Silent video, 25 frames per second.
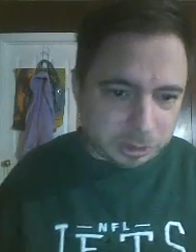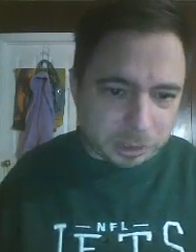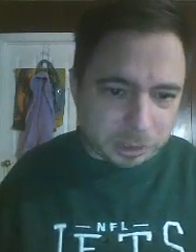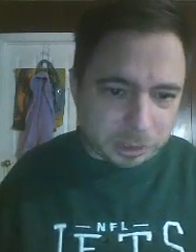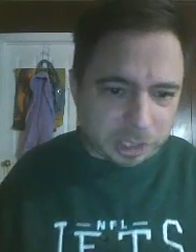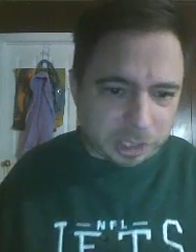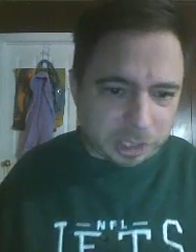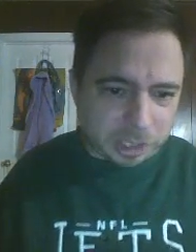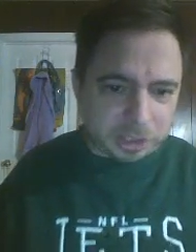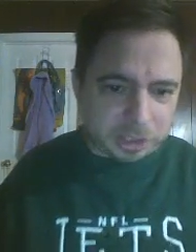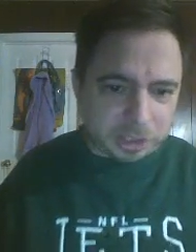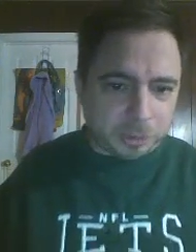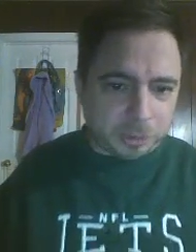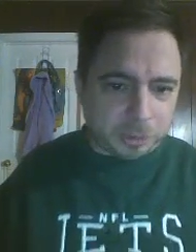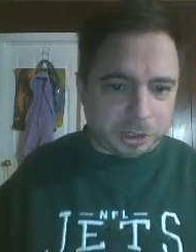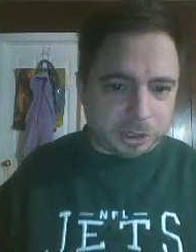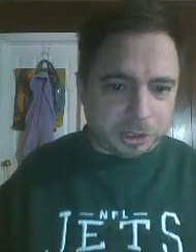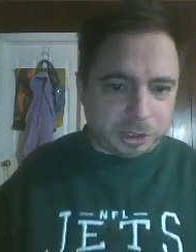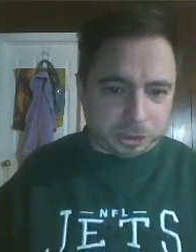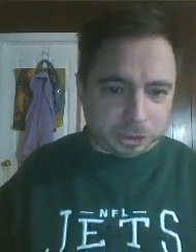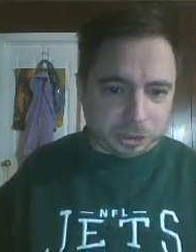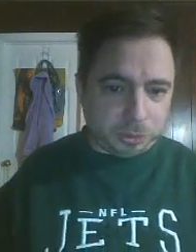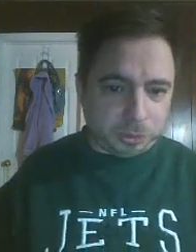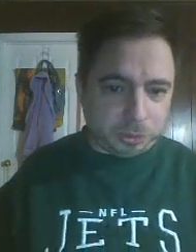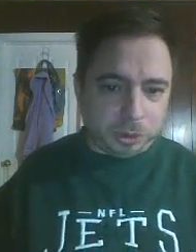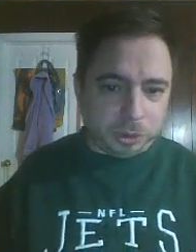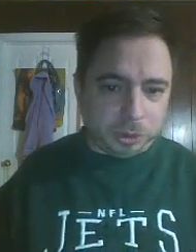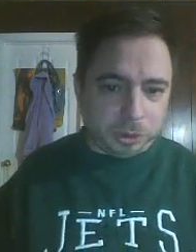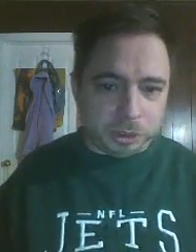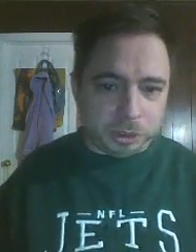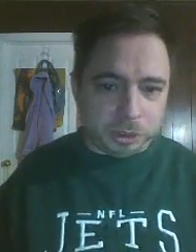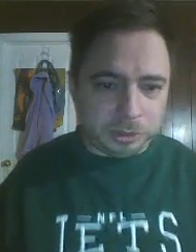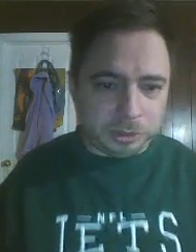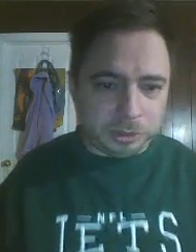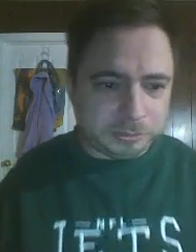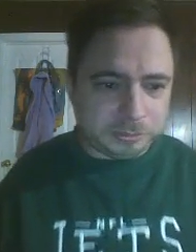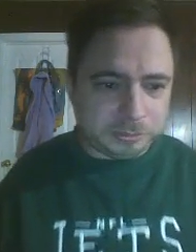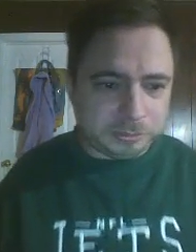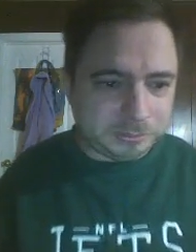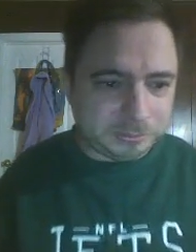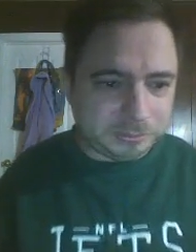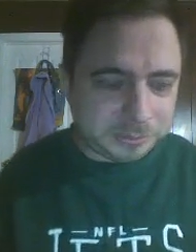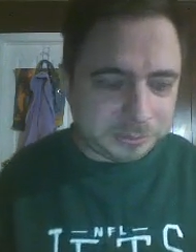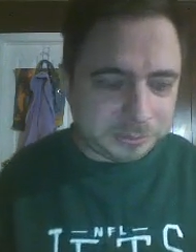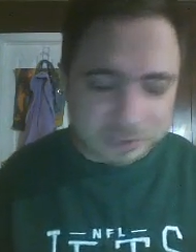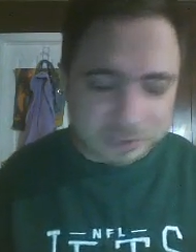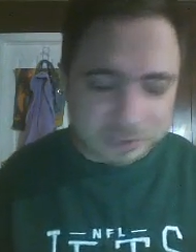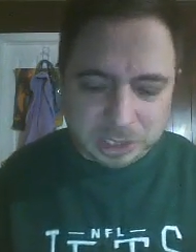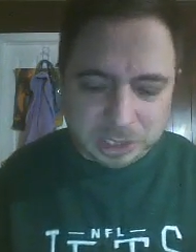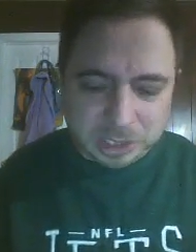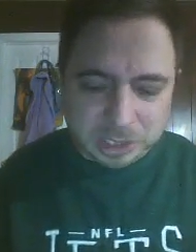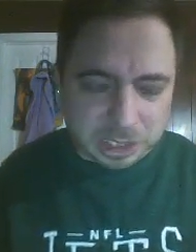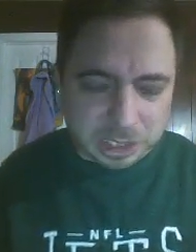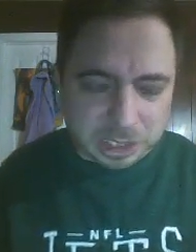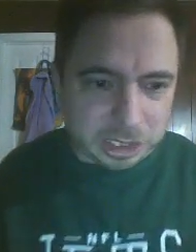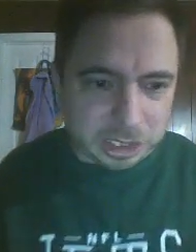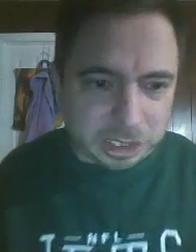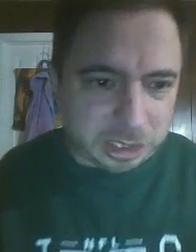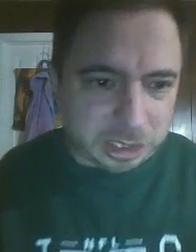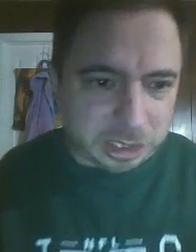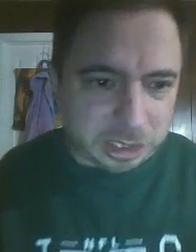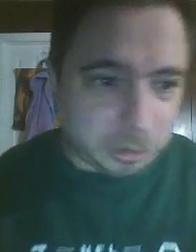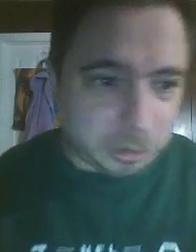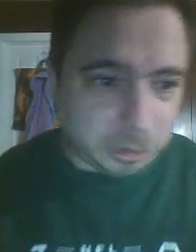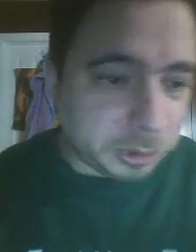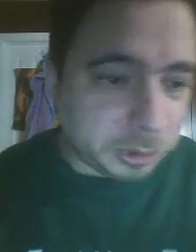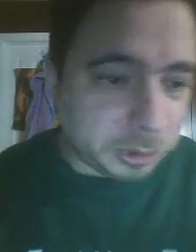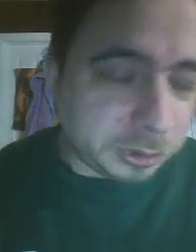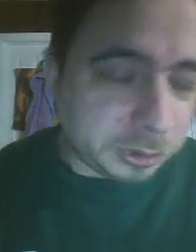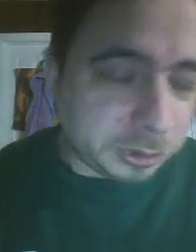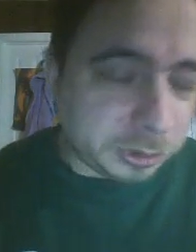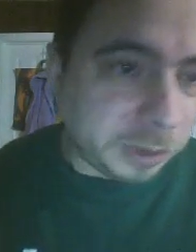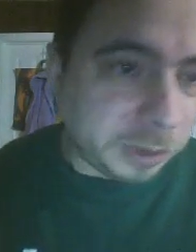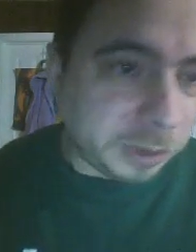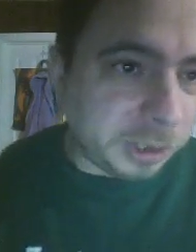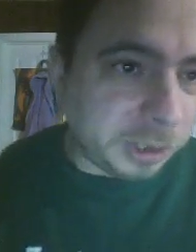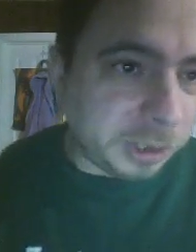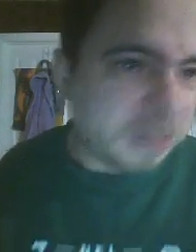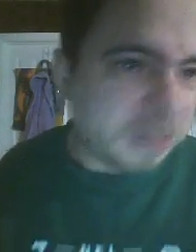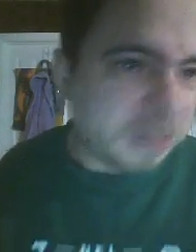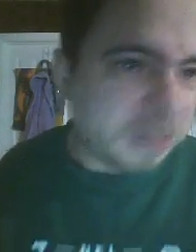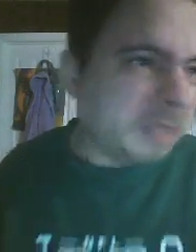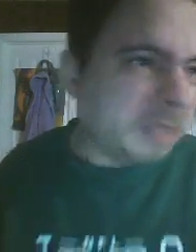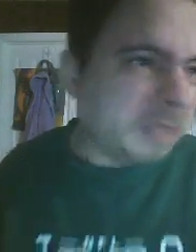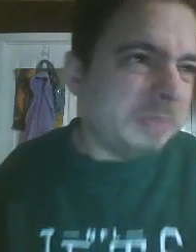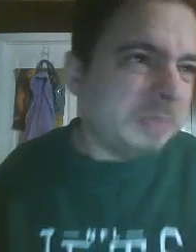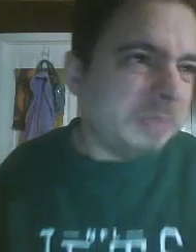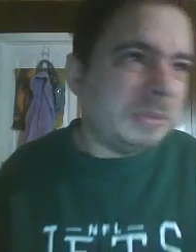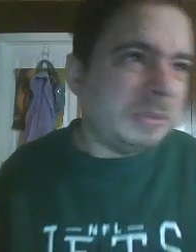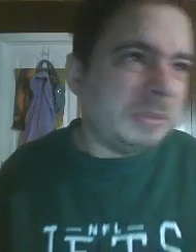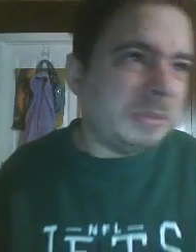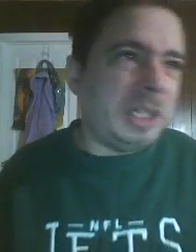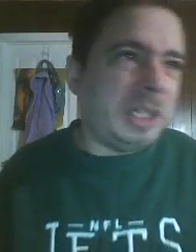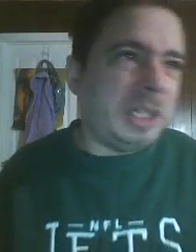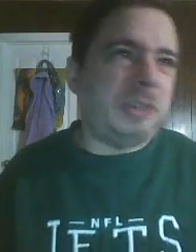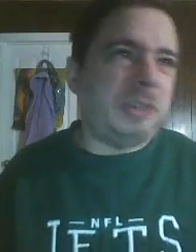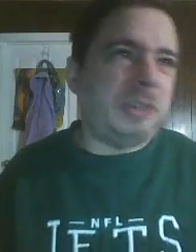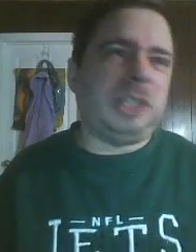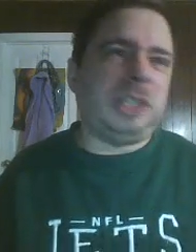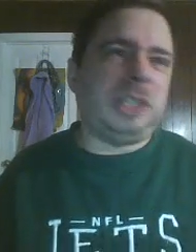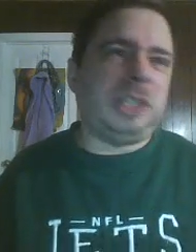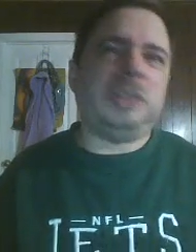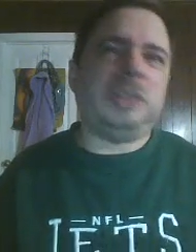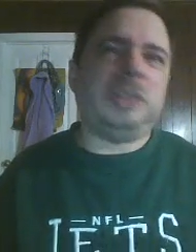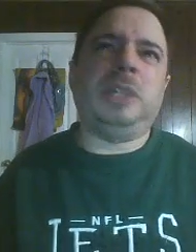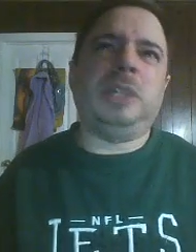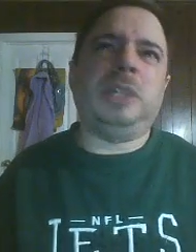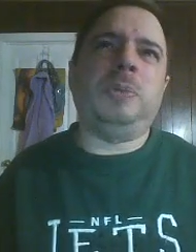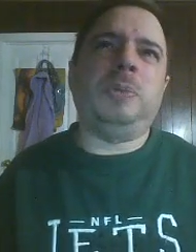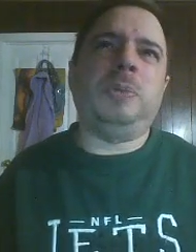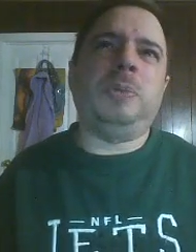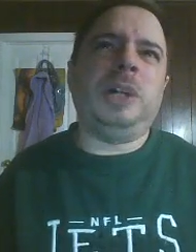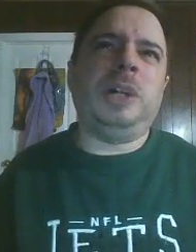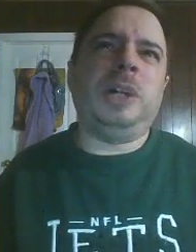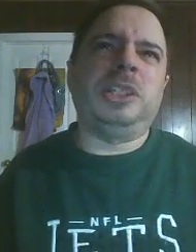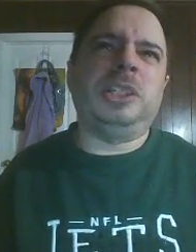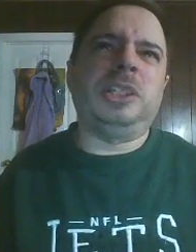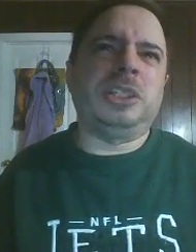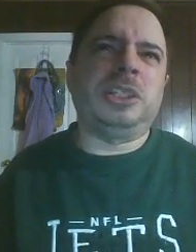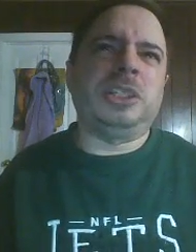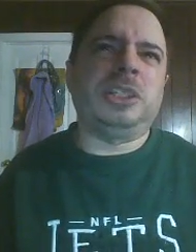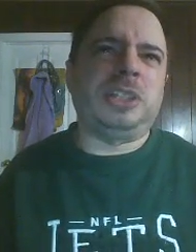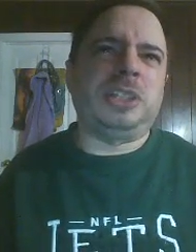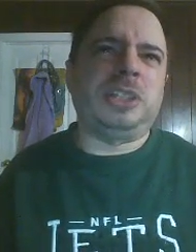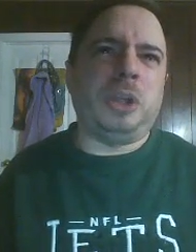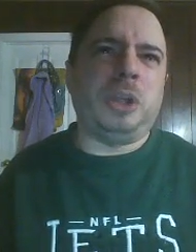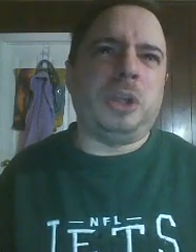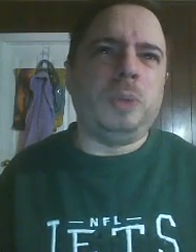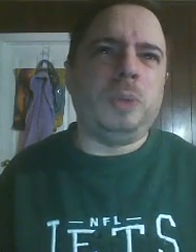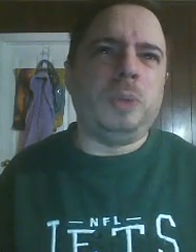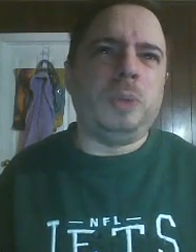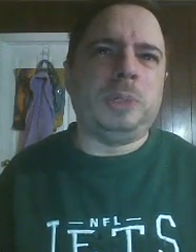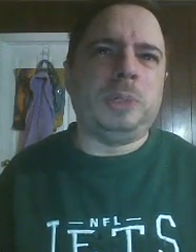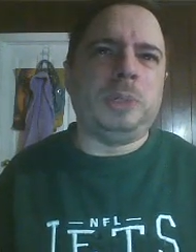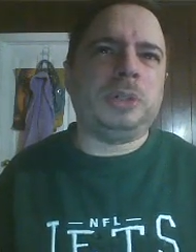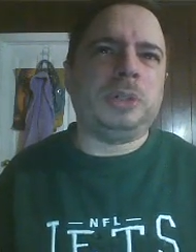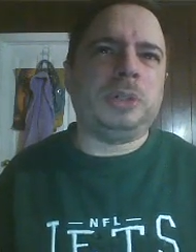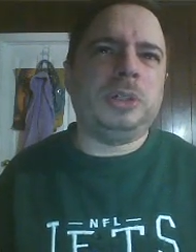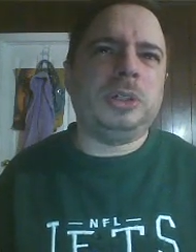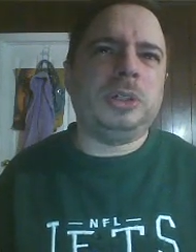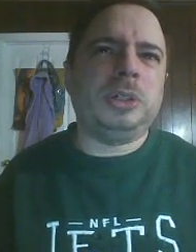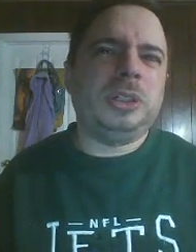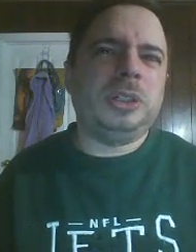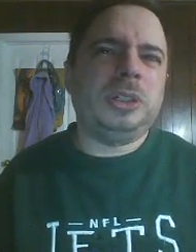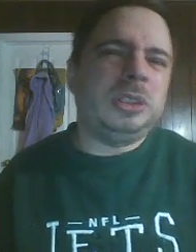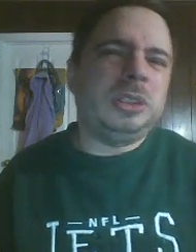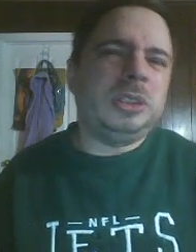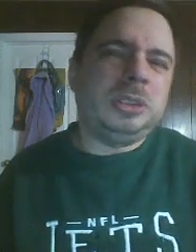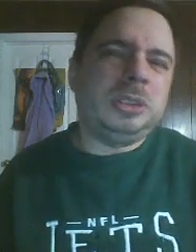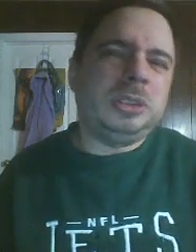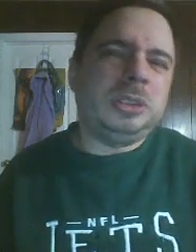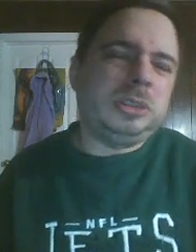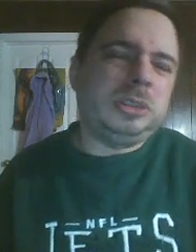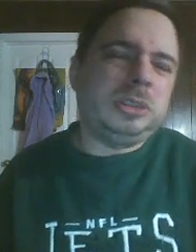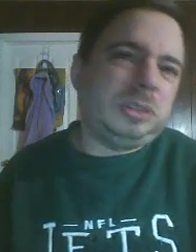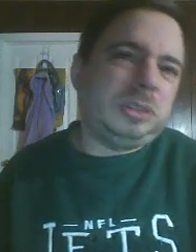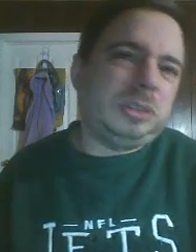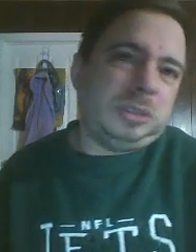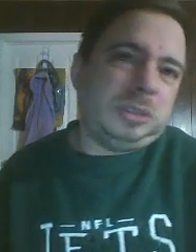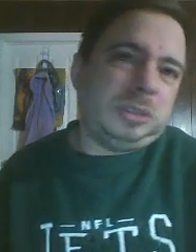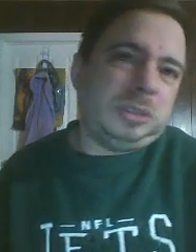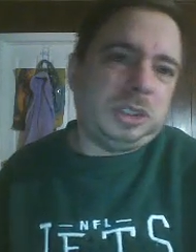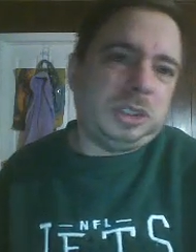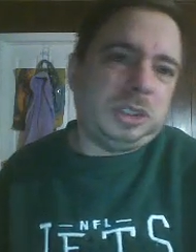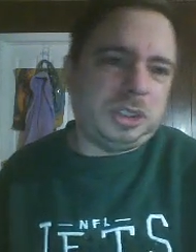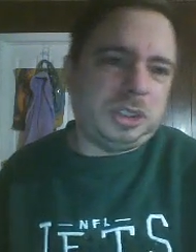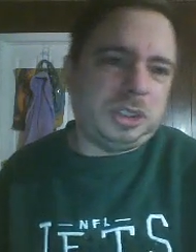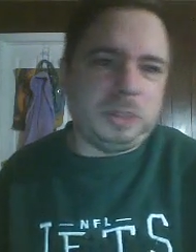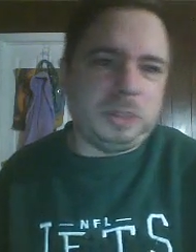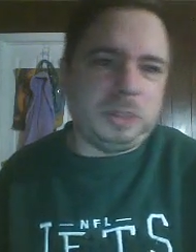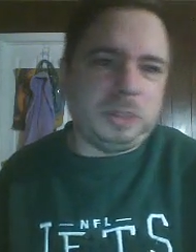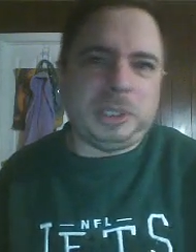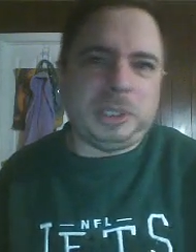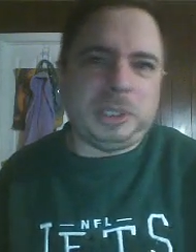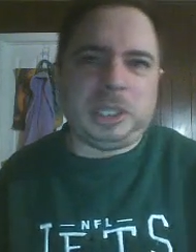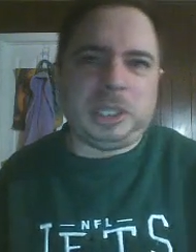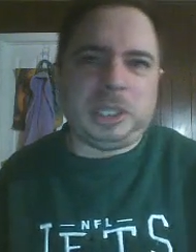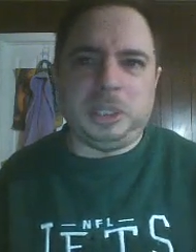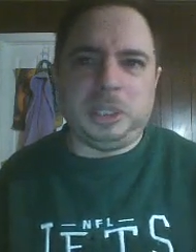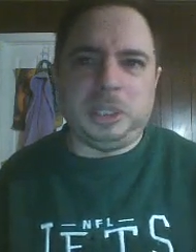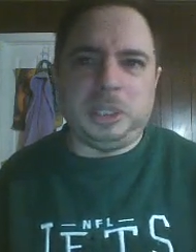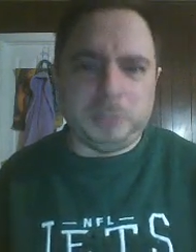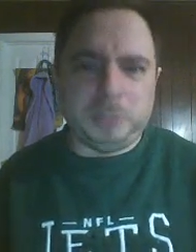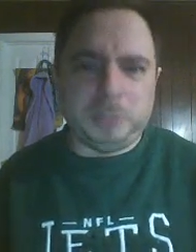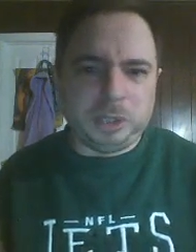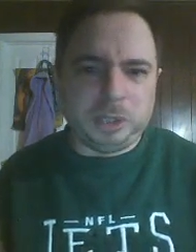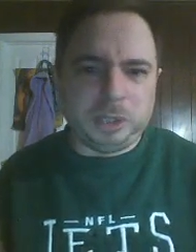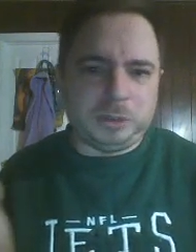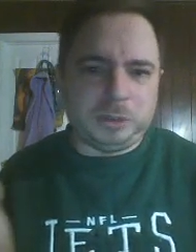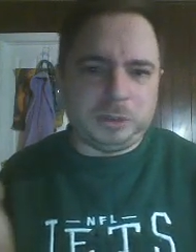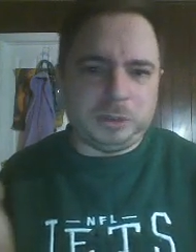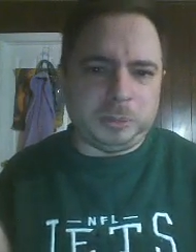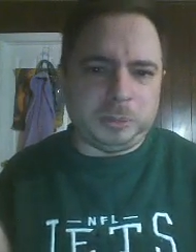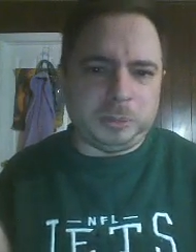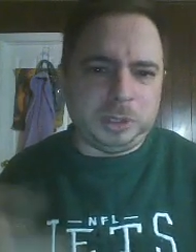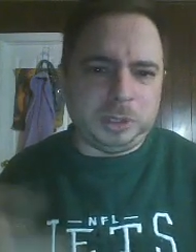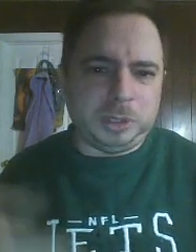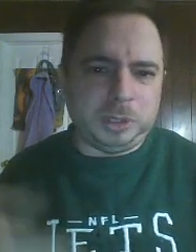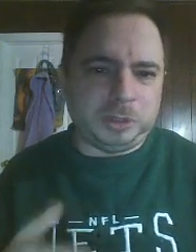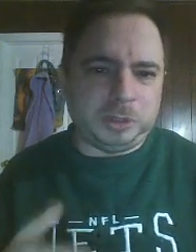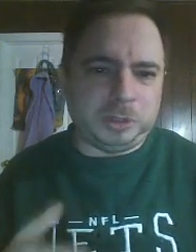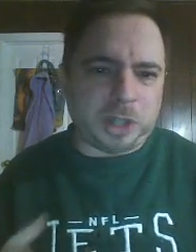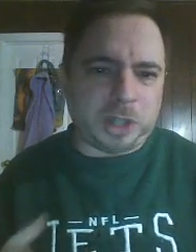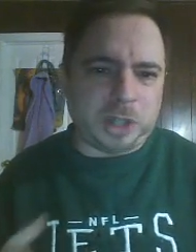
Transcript: I think went on too long, and it was really, I was like saying, why is this the opener? Should have been like in the middle, the middle of the